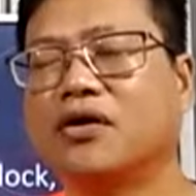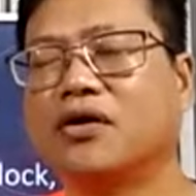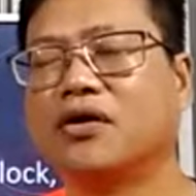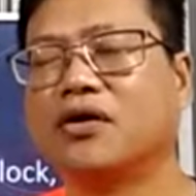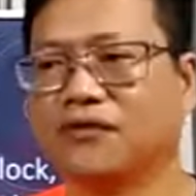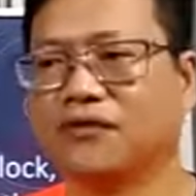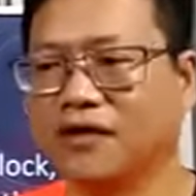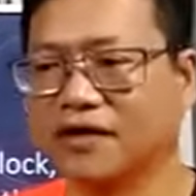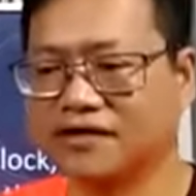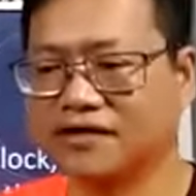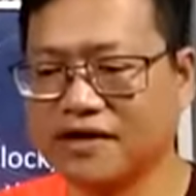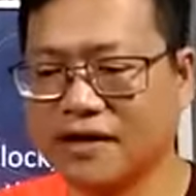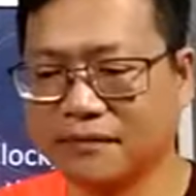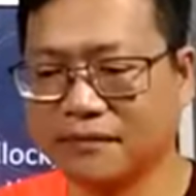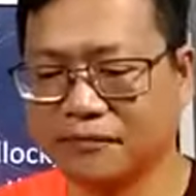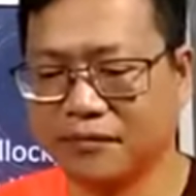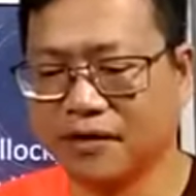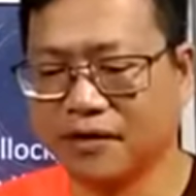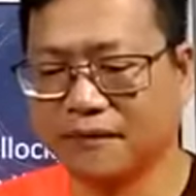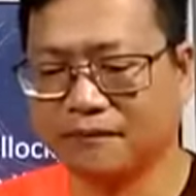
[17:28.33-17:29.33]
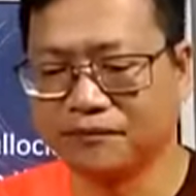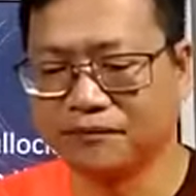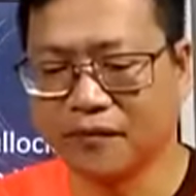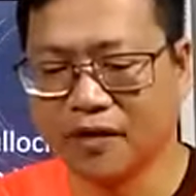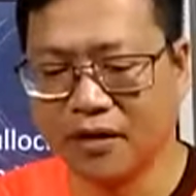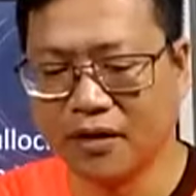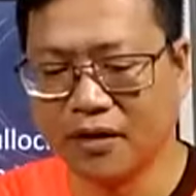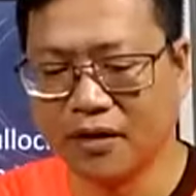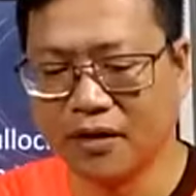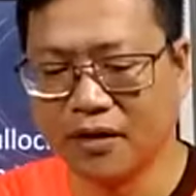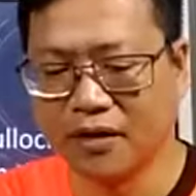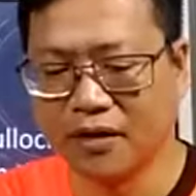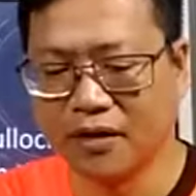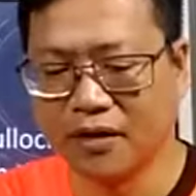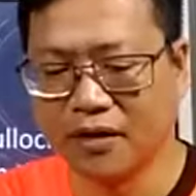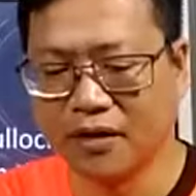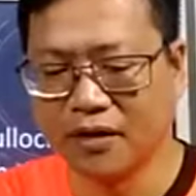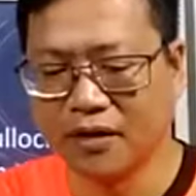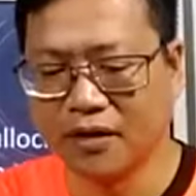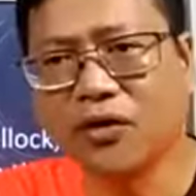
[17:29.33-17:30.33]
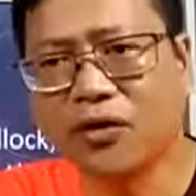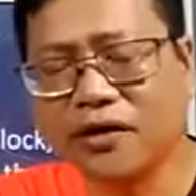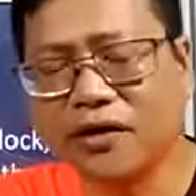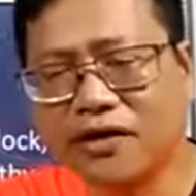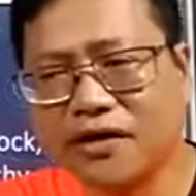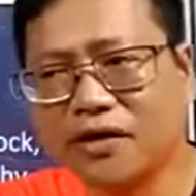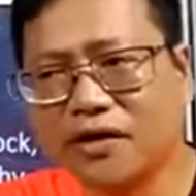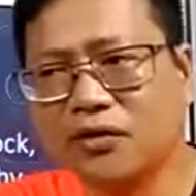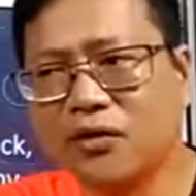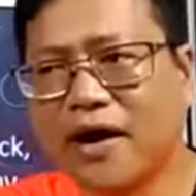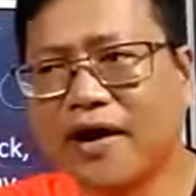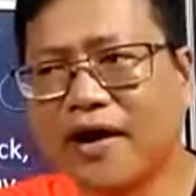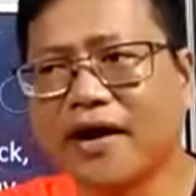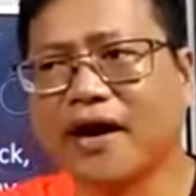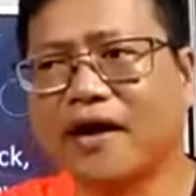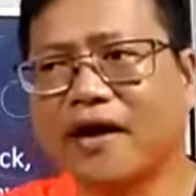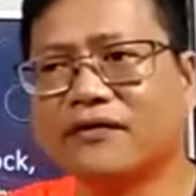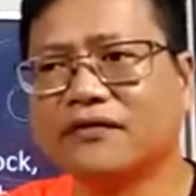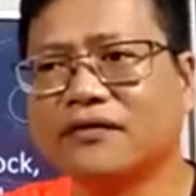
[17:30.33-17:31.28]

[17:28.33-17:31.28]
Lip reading: For example, what authority do I have?